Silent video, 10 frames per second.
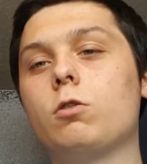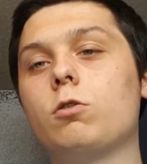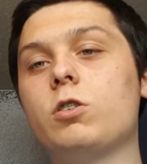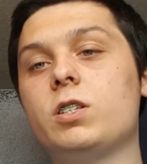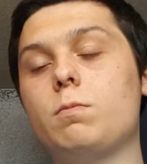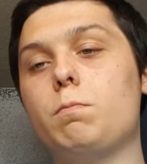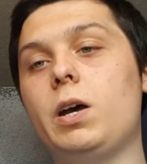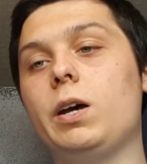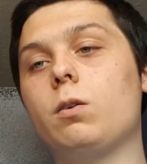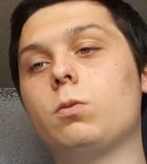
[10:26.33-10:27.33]
Kristen
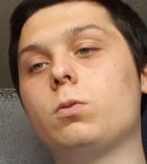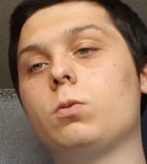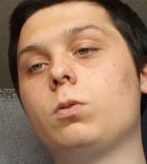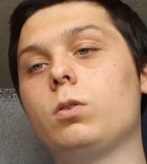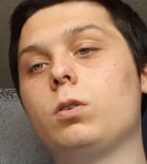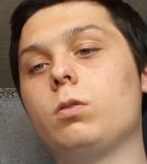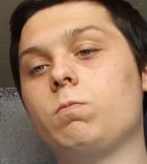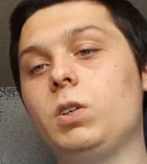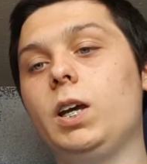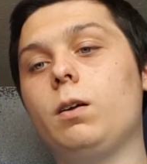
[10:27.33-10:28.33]
Bell.
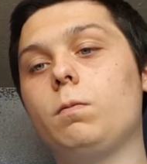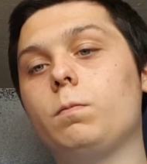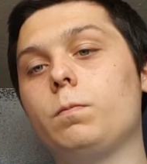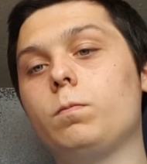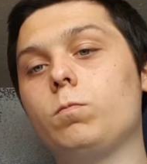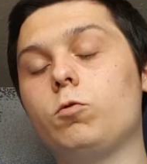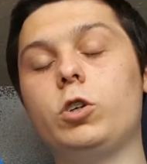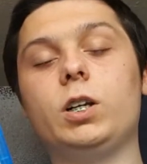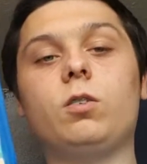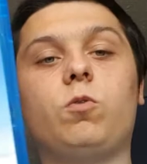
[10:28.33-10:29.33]
Yeah,
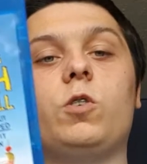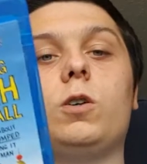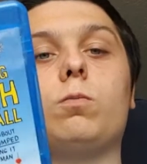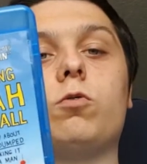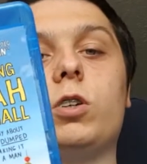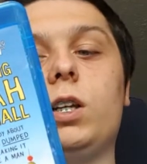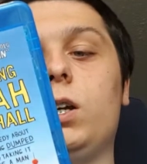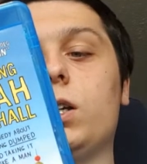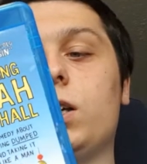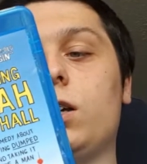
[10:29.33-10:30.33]
really good film, really
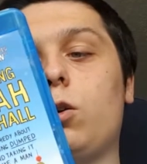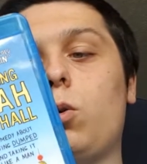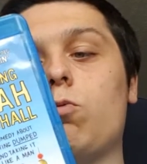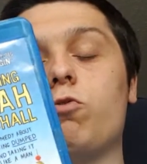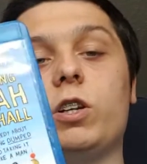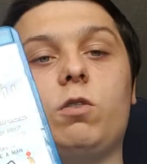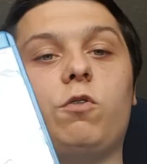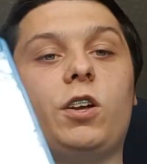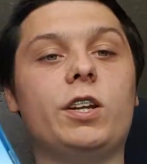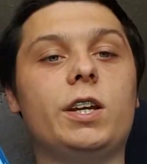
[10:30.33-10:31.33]
like it, really
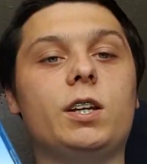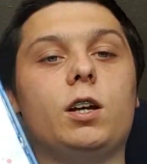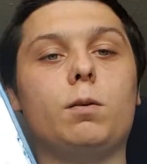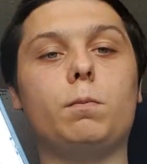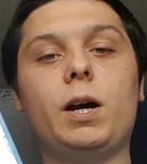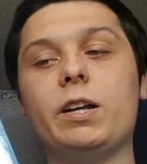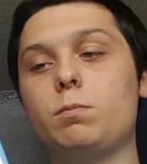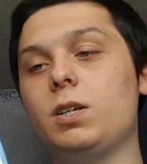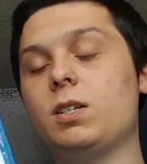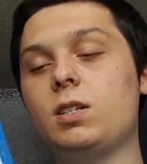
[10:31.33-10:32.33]
funny, had
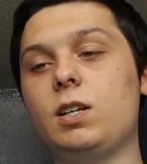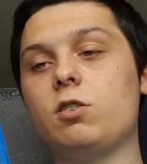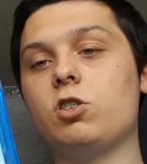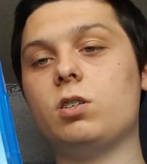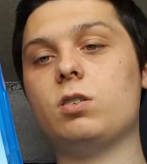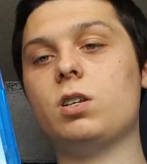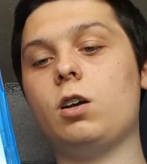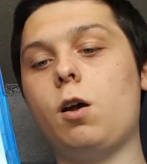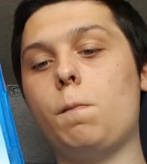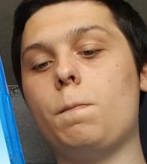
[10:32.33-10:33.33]
me in stitches.
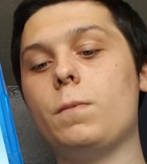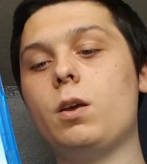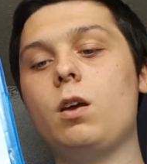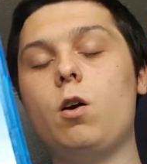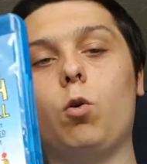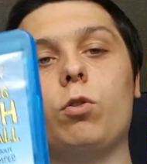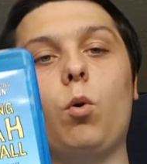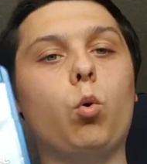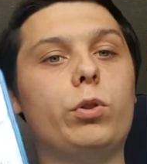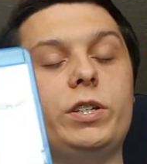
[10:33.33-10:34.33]

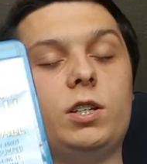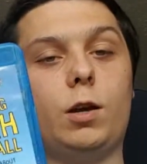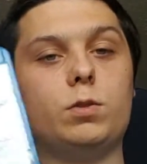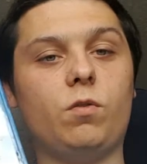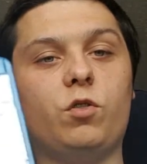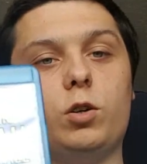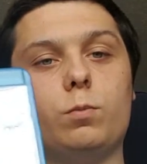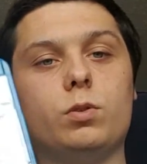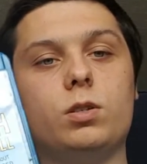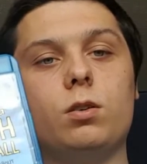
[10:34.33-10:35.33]
All these types of
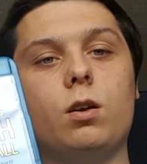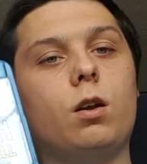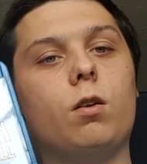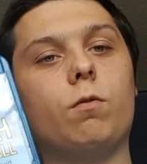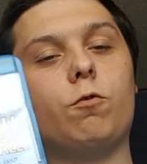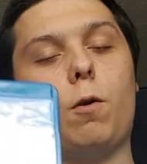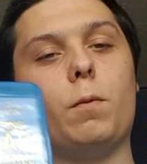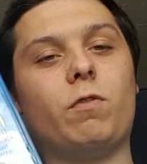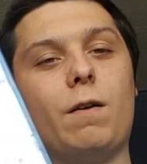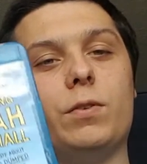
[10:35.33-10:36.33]
films from
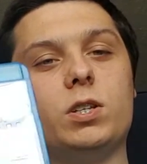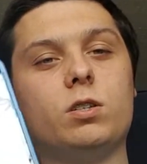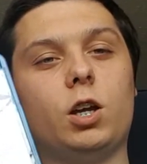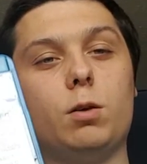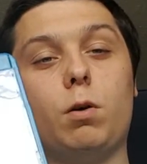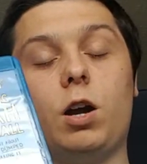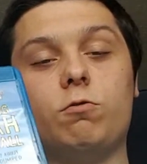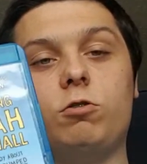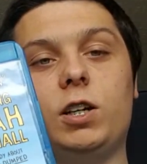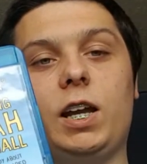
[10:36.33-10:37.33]
around this time I
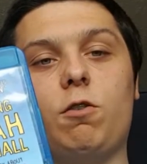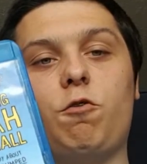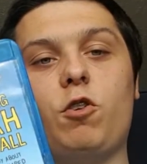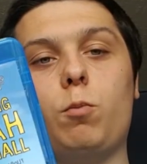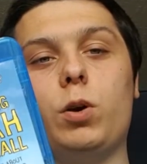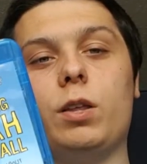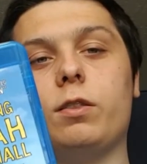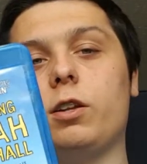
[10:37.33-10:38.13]
really have fun with.